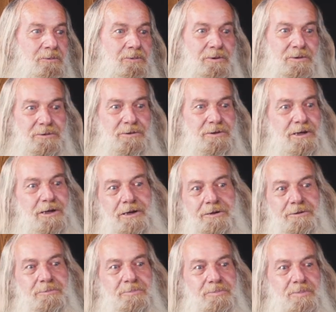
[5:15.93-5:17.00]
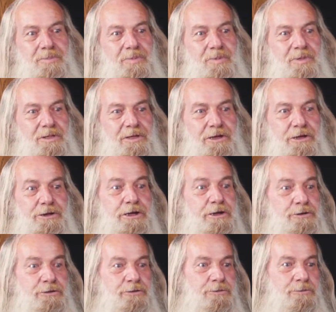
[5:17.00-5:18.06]
Well, it, it
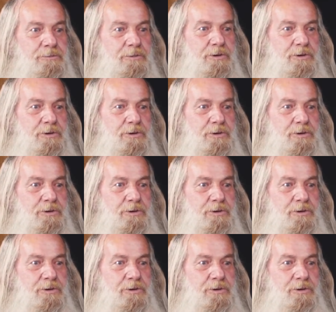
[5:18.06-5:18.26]
didn't,